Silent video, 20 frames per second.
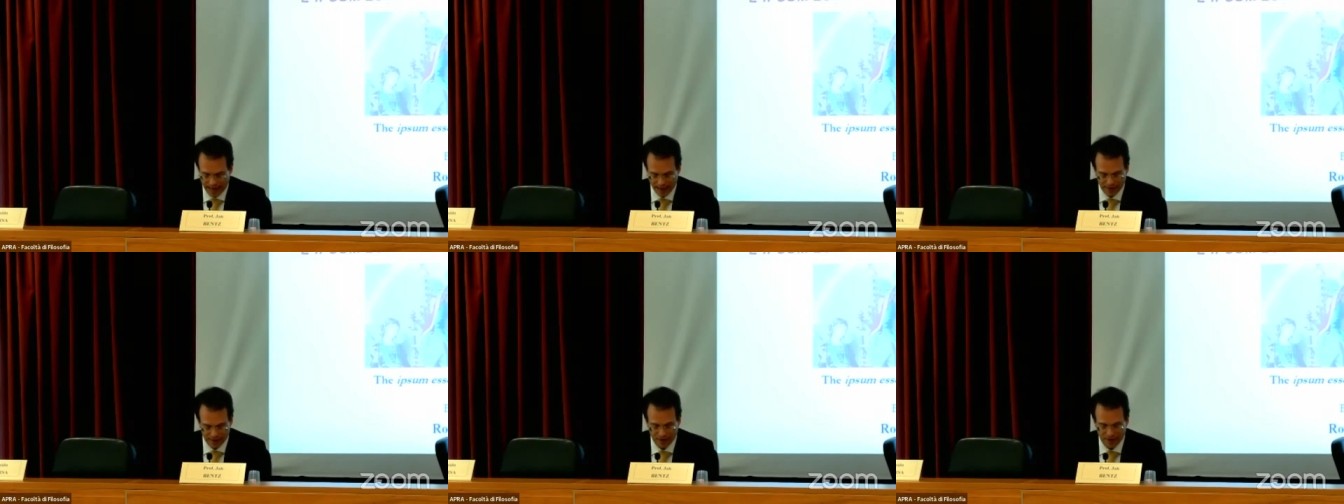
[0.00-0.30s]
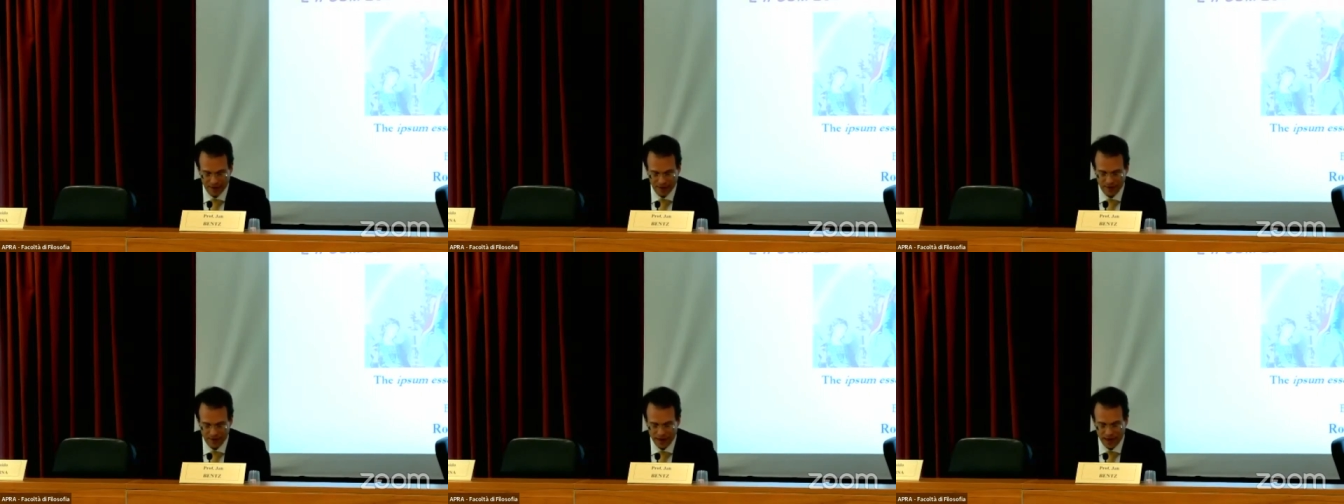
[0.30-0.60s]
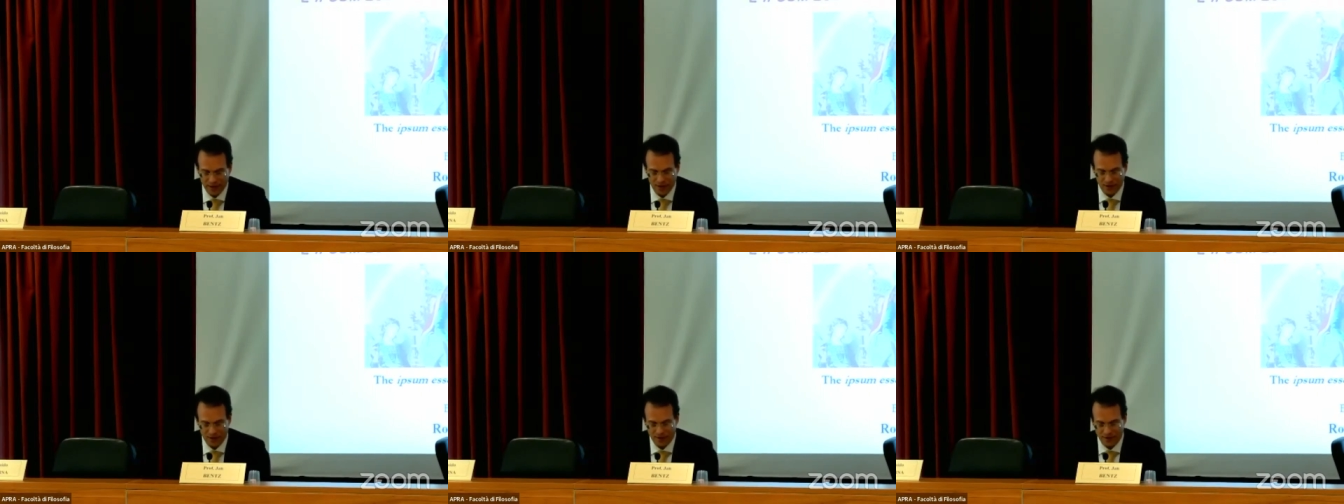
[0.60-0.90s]
is
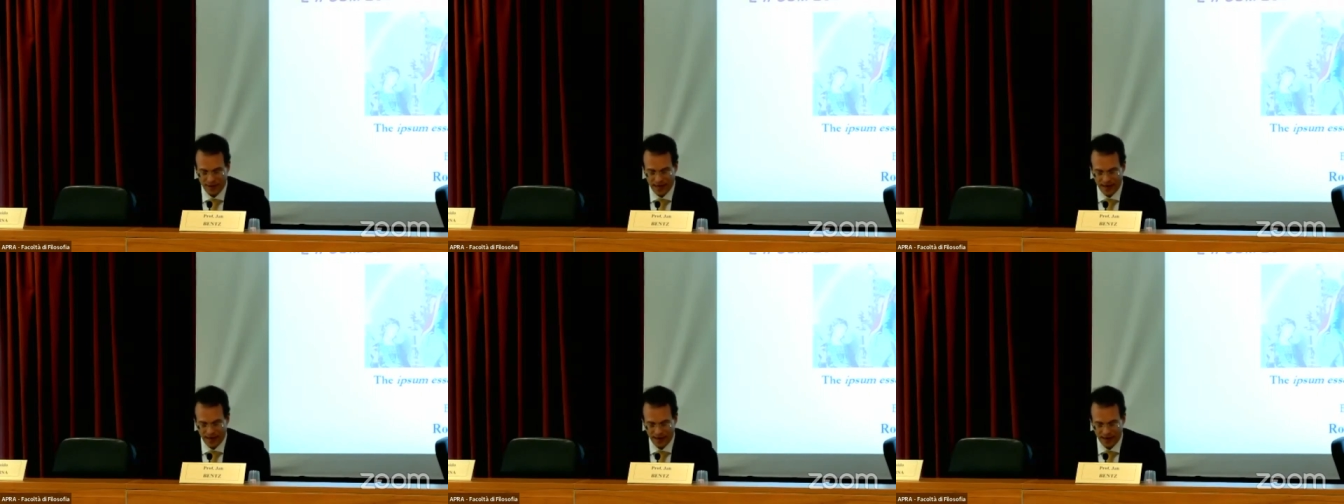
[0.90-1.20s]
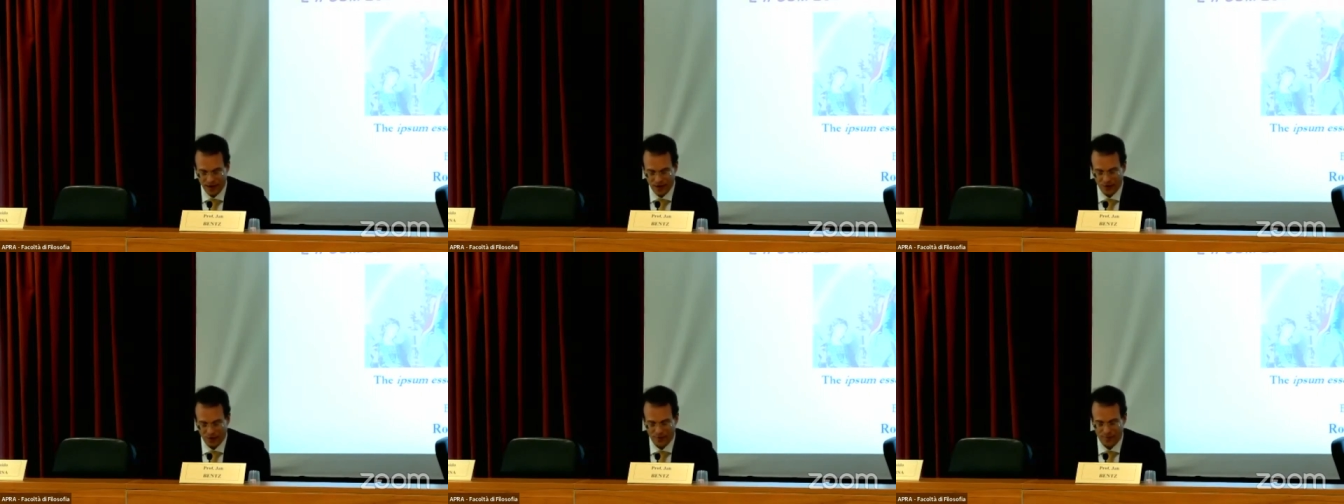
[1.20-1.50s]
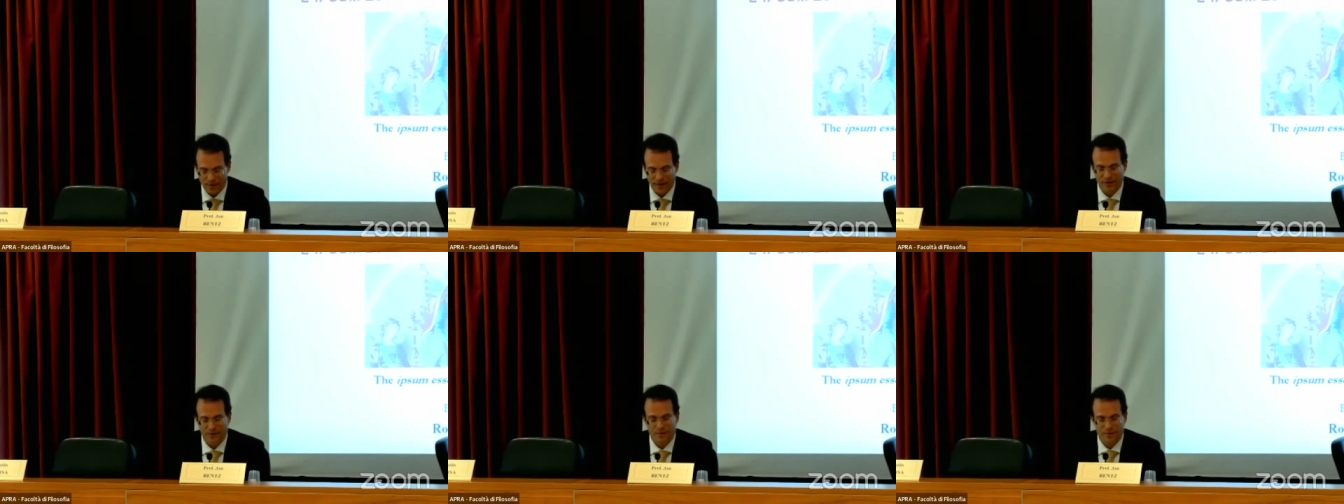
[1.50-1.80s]
his understanding
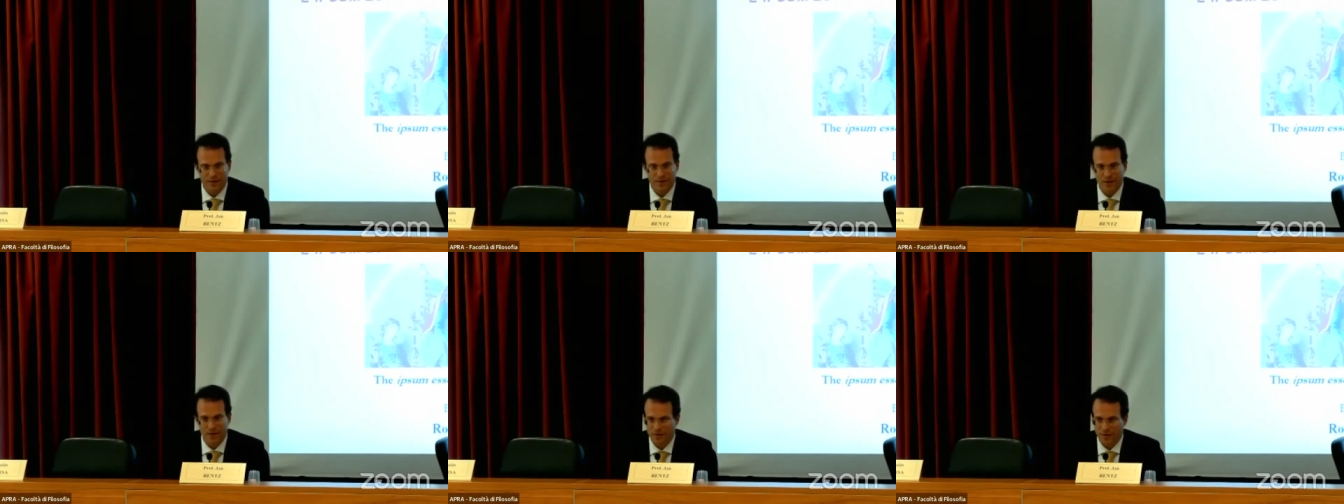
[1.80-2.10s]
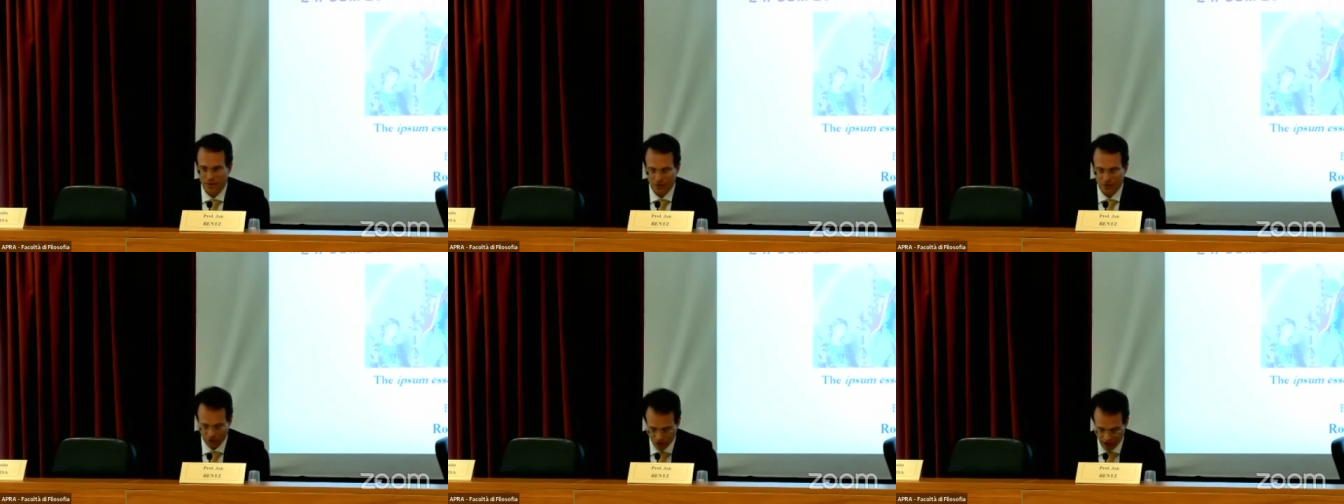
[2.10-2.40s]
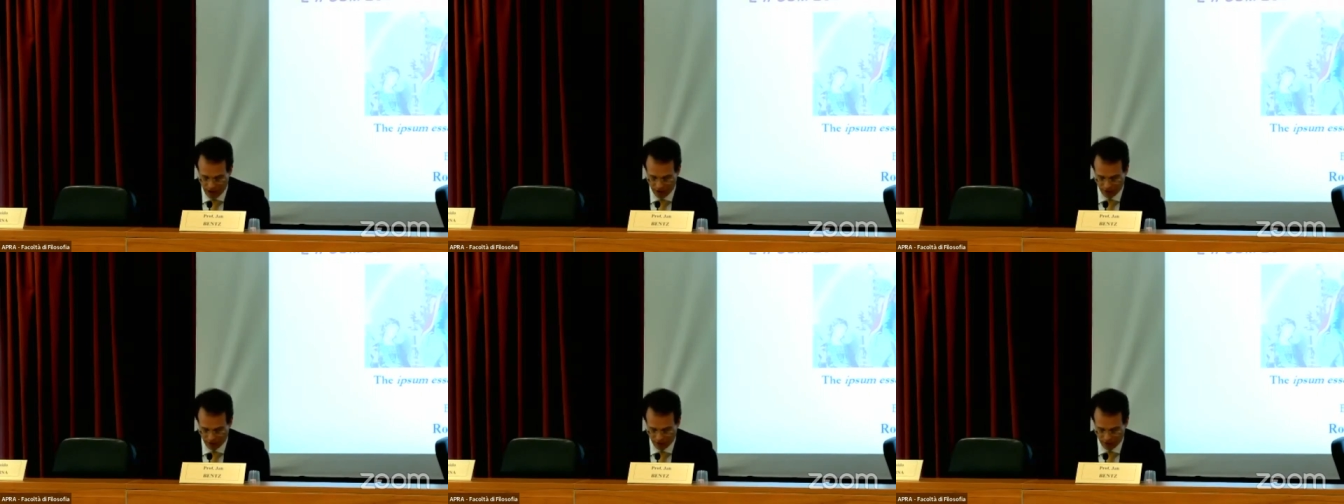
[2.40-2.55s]
of metaphysics in